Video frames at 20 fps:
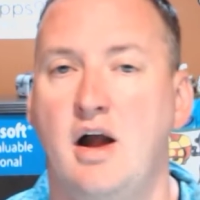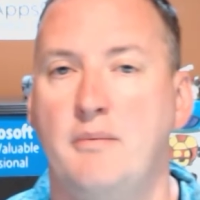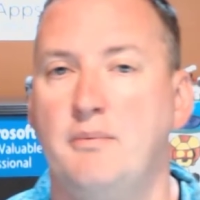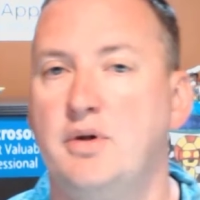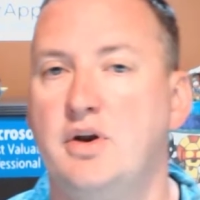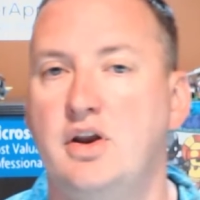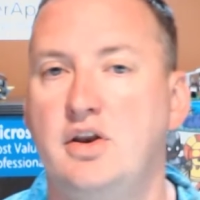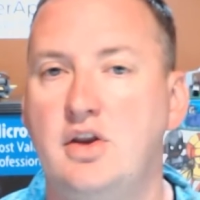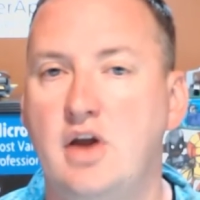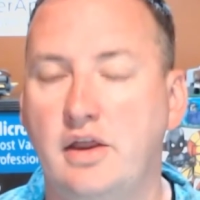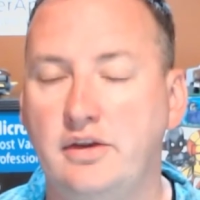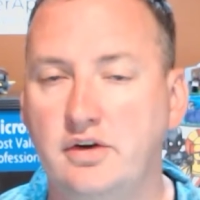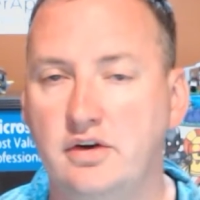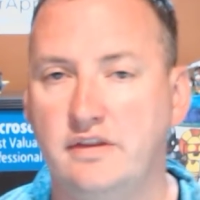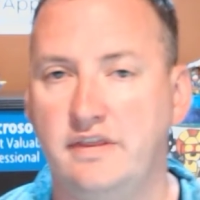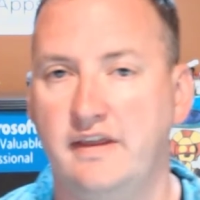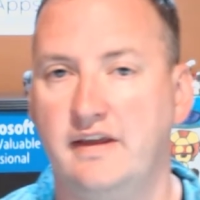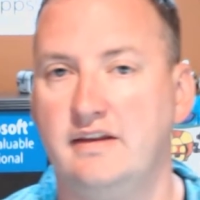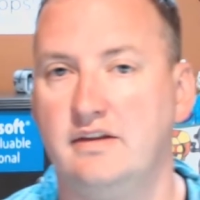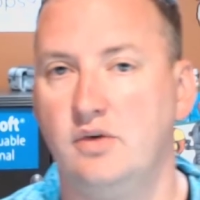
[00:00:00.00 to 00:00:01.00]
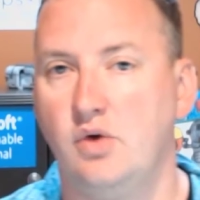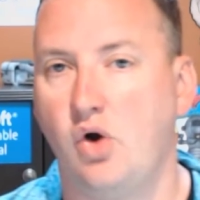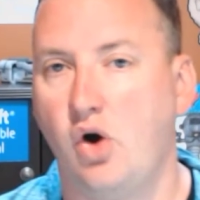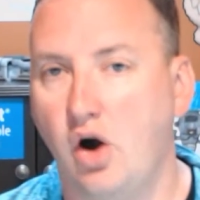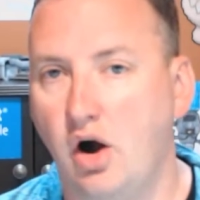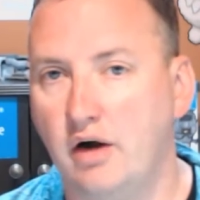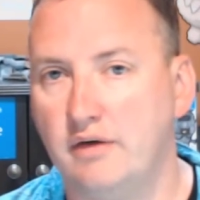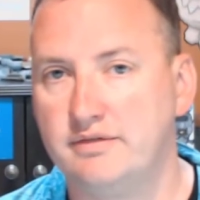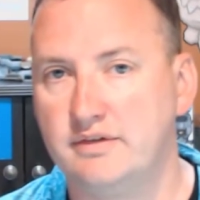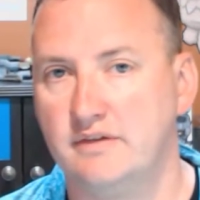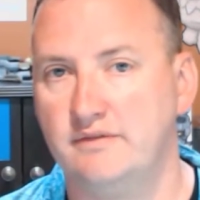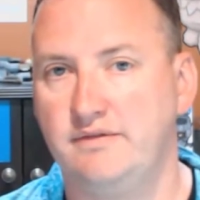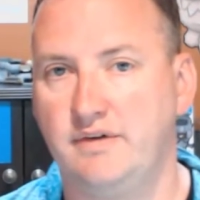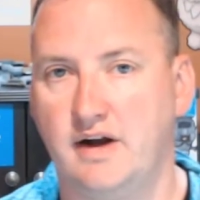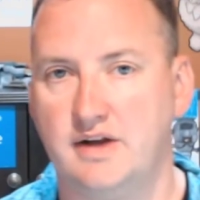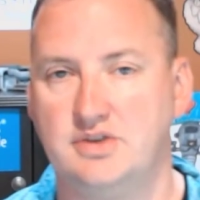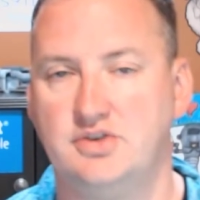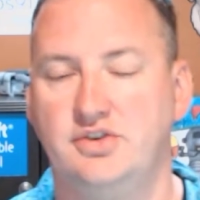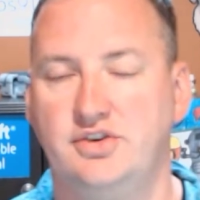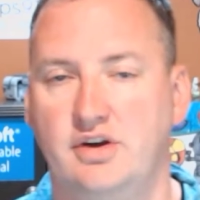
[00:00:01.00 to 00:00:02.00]
But another thing you often
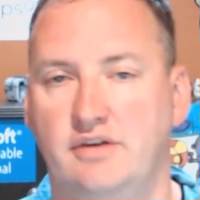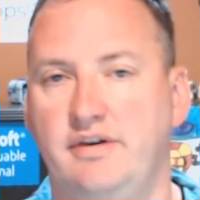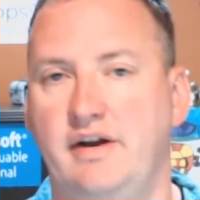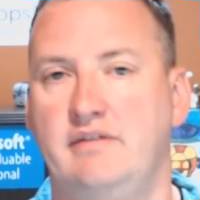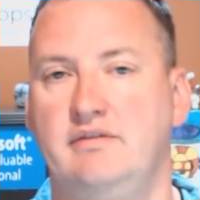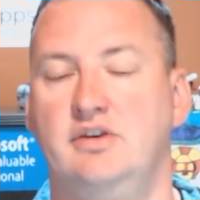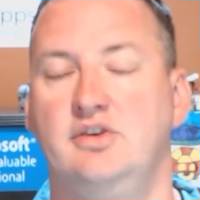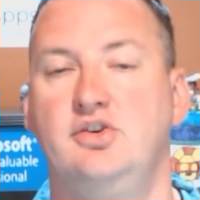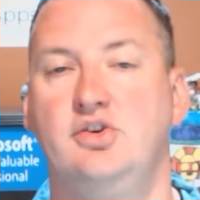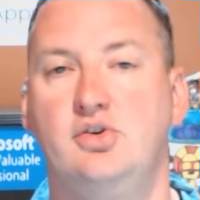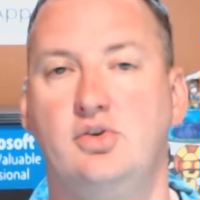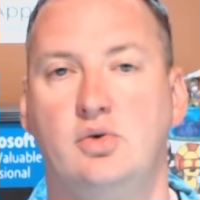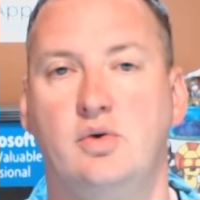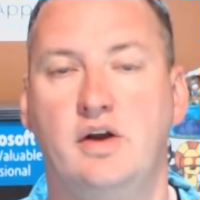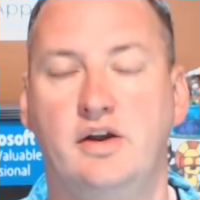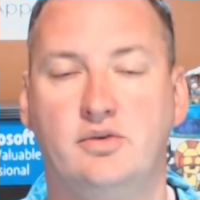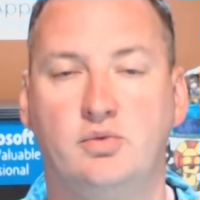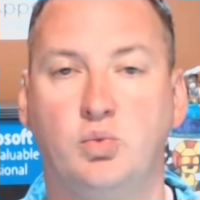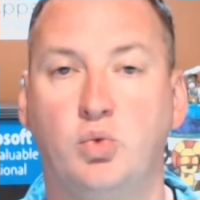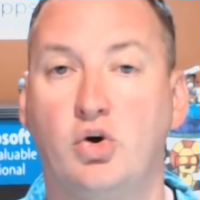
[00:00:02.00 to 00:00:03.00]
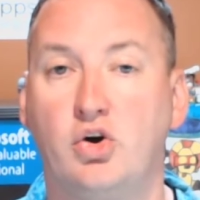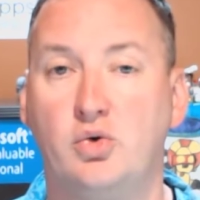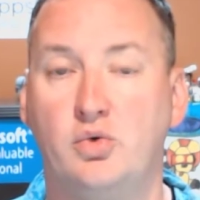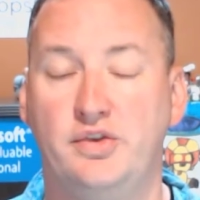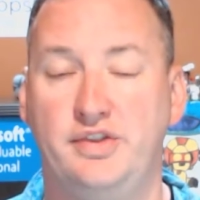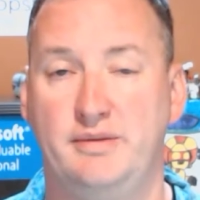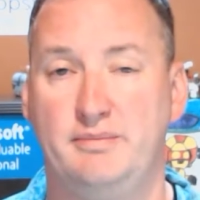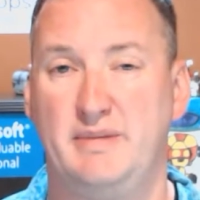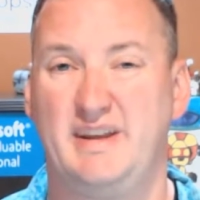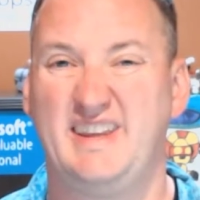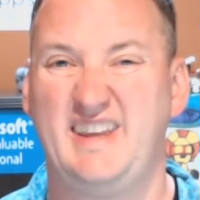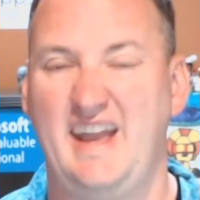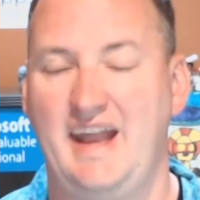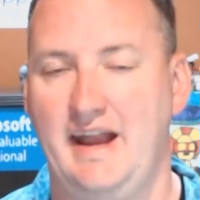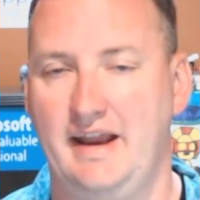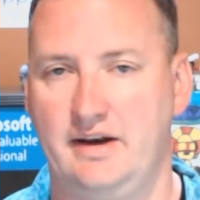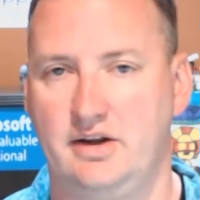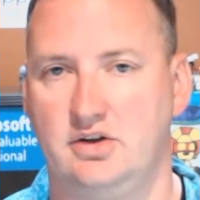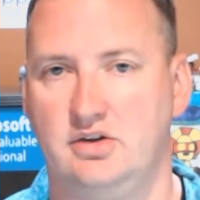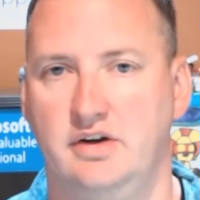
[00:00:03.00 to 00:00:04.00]
find yourself having to do is work with them
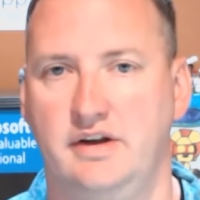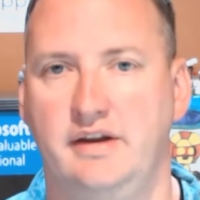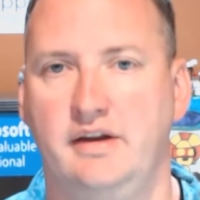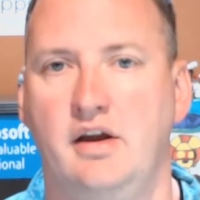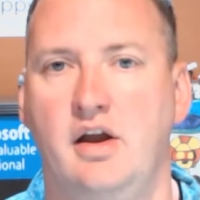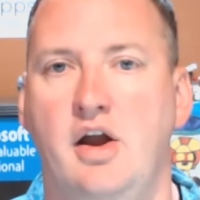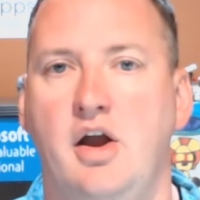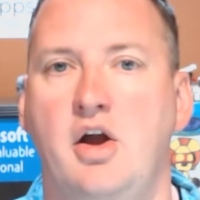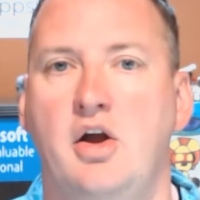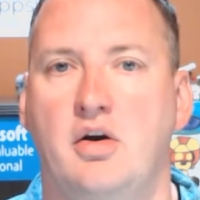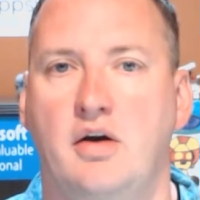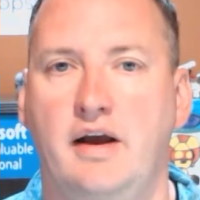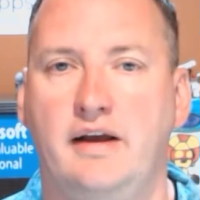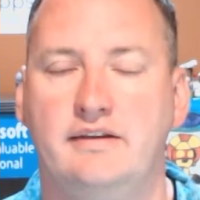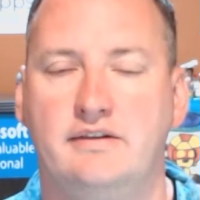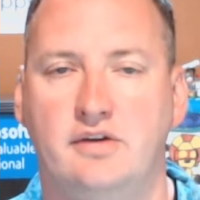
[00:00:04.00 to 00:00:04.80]
mechanically, right?